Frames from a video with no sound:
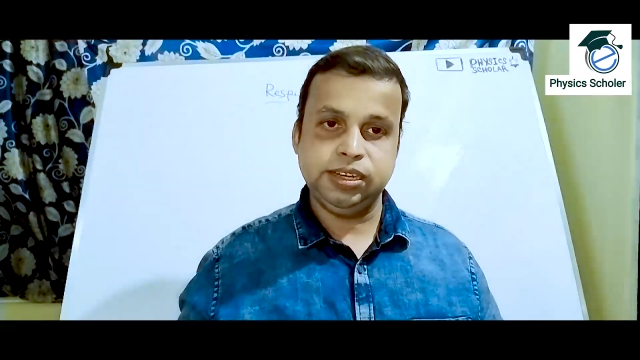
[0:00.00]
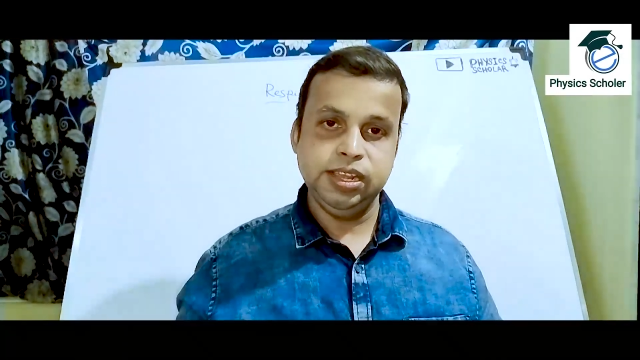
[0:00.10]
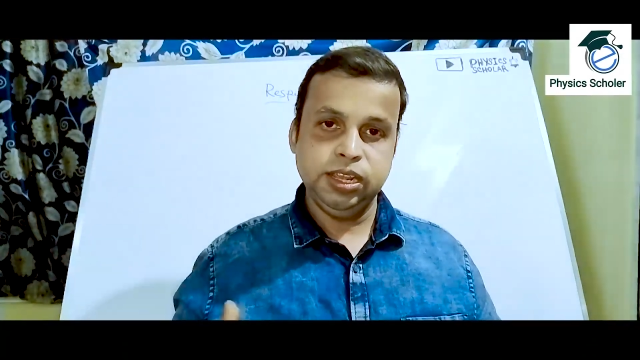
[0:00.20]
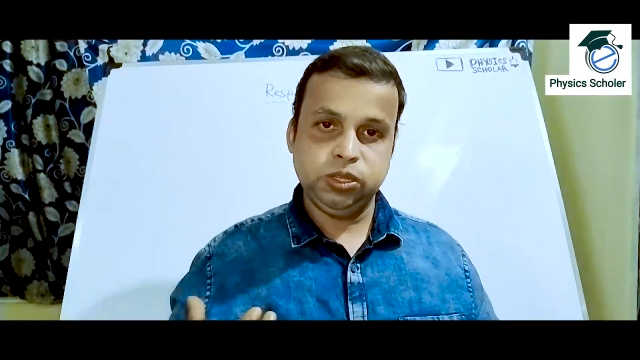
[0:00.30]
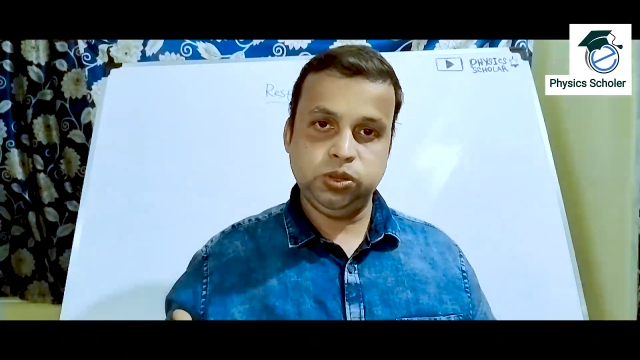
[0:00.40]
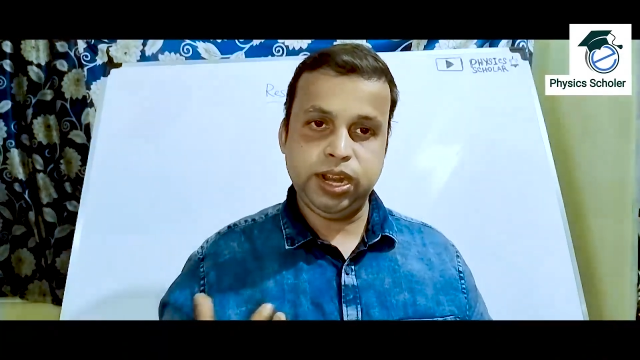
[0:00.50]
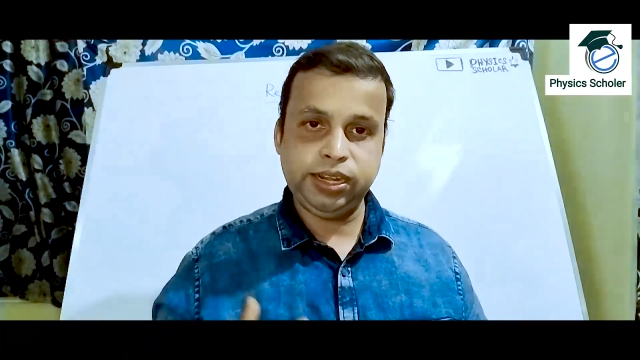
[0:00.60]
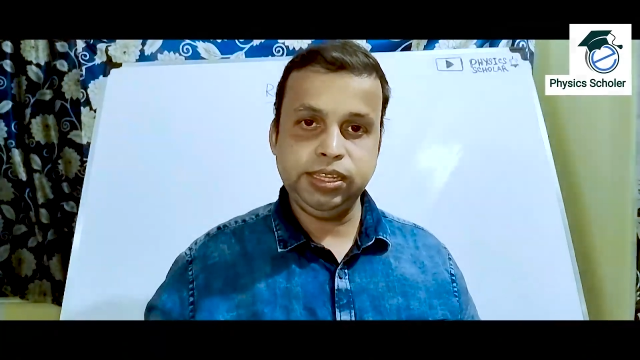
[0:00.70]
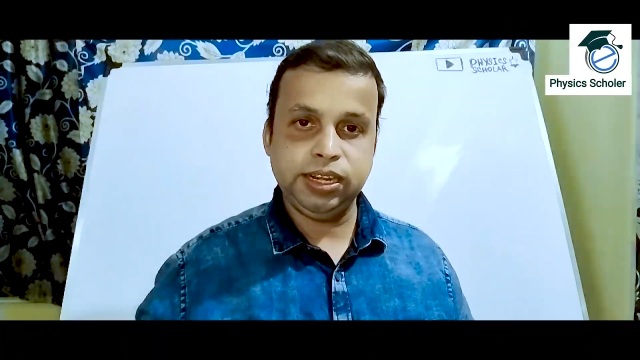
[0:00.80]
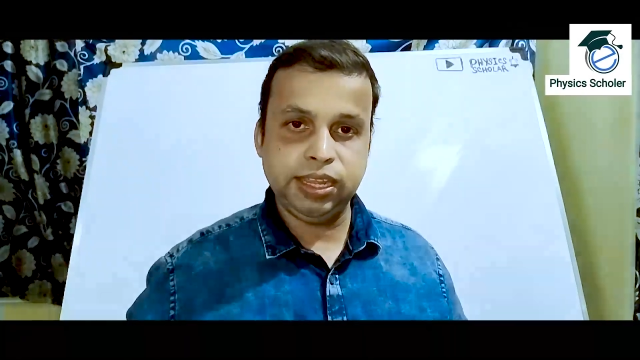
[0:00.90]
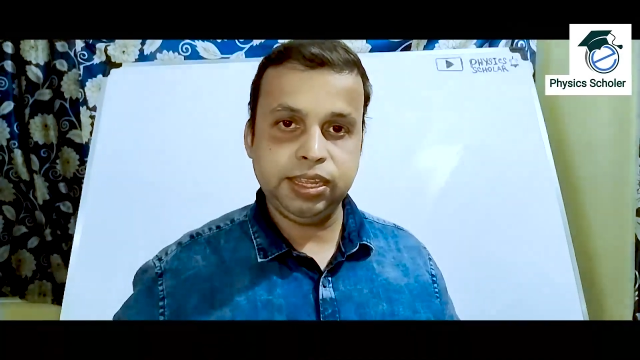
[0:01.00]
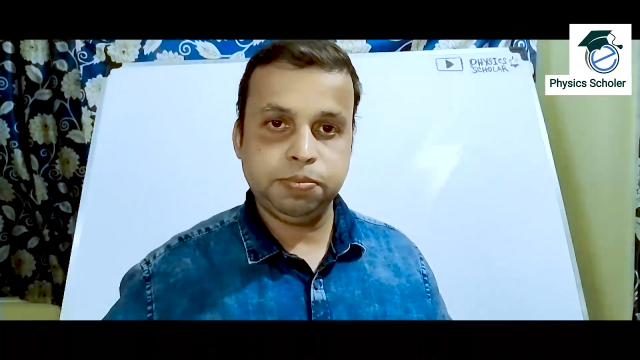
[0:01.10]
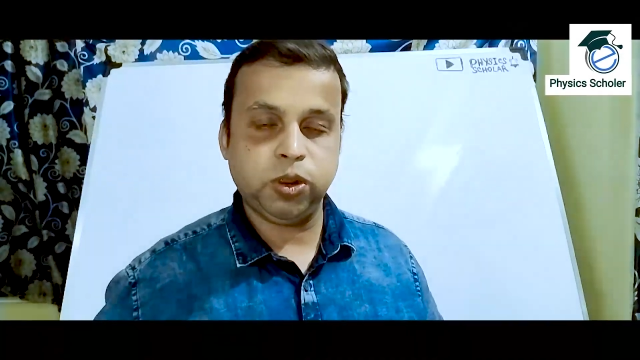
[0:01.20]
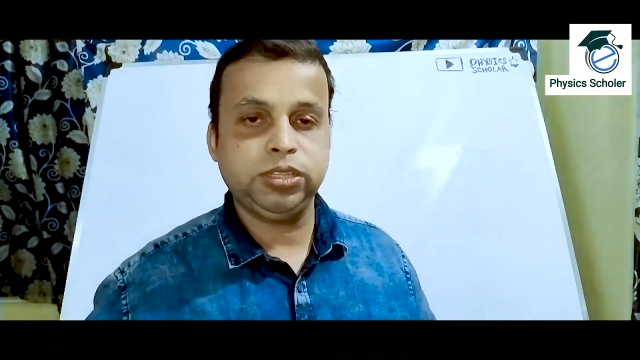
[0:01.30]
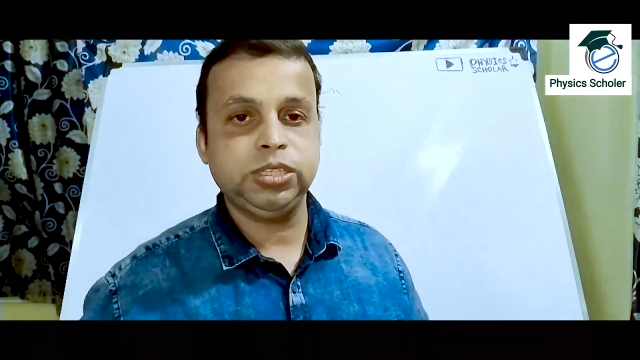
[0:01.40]
So that is the
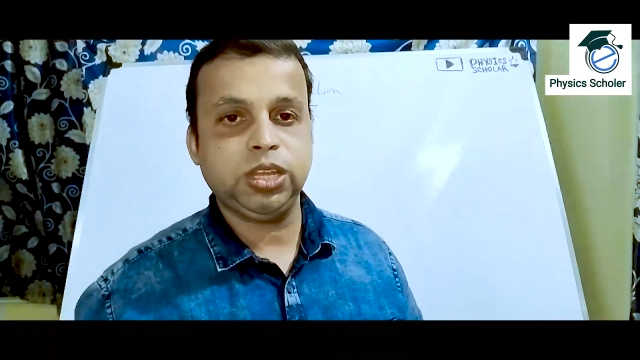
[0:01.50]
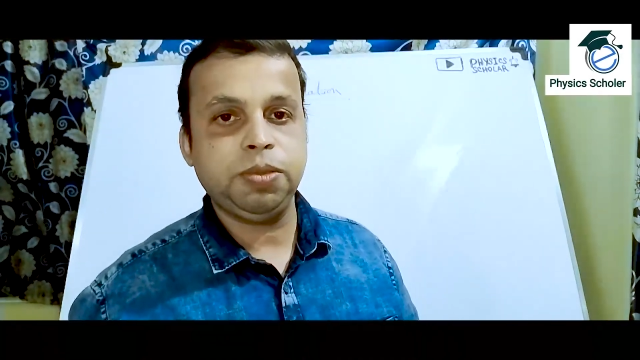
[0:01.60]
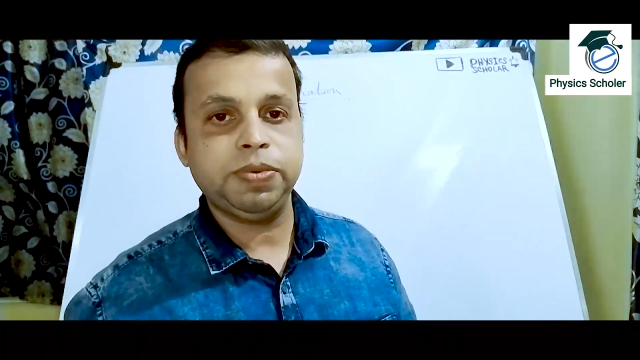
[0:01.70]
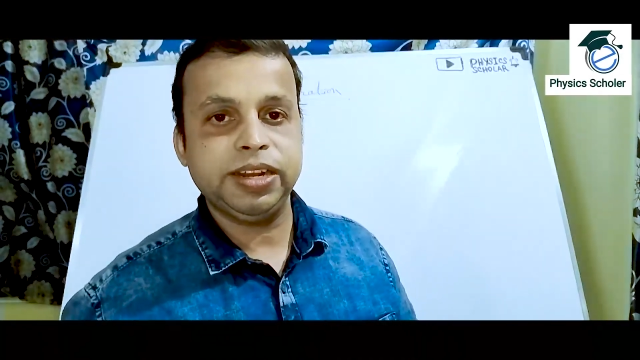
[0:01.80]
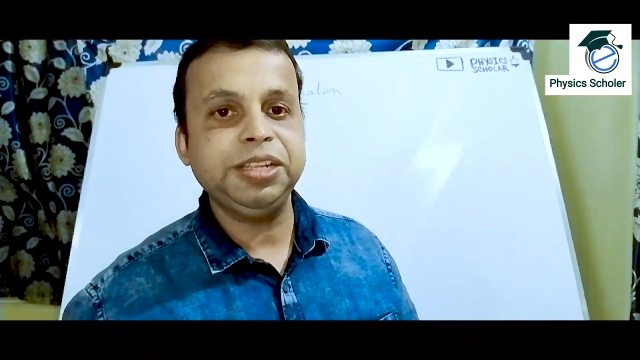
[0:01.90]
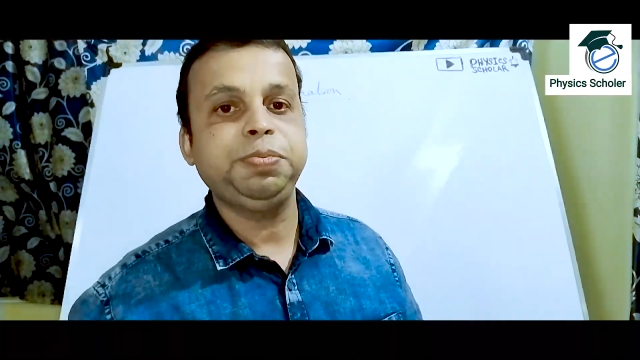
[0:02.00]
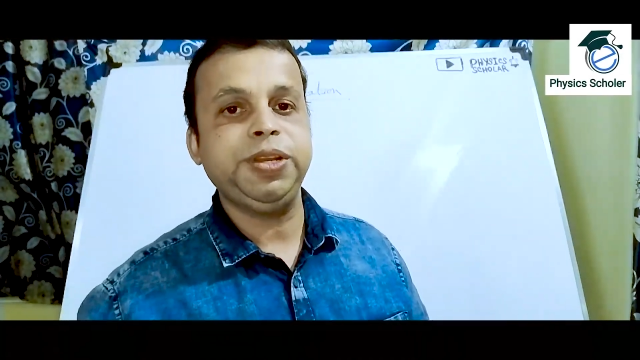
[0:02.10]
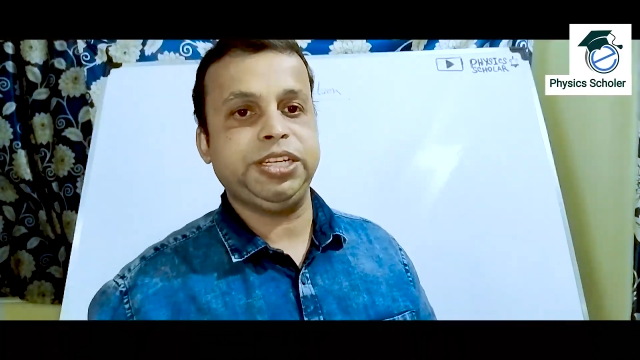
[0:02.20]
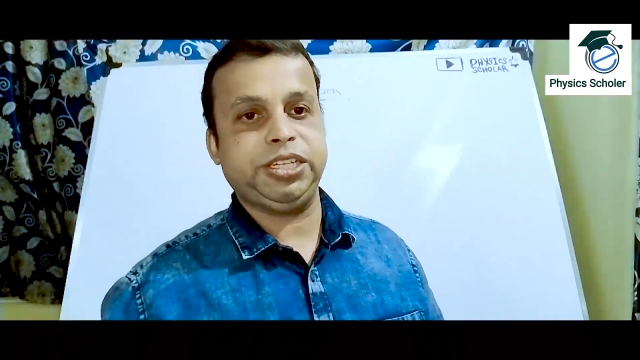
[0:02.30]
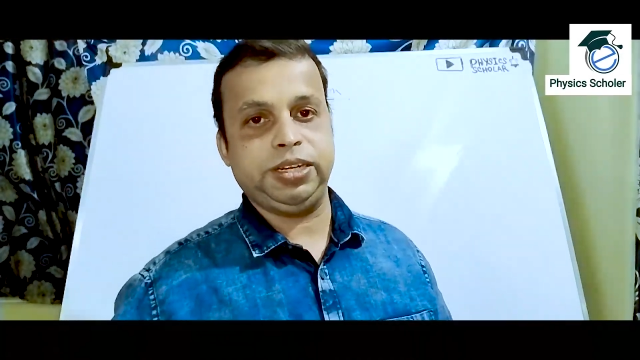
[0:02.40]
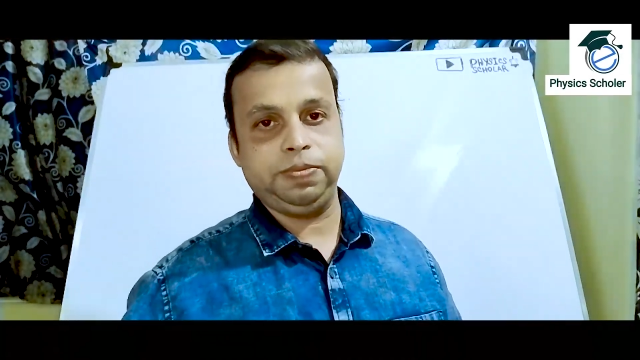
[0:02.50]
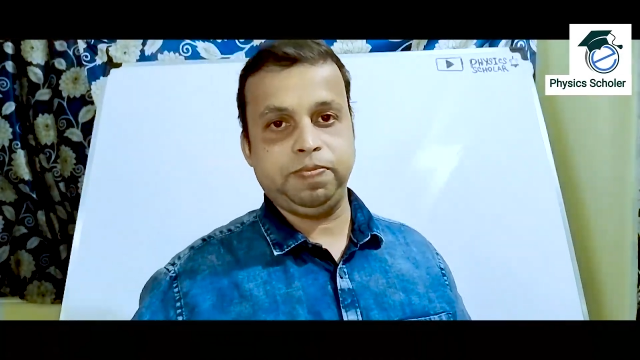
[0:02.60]
process of respiration.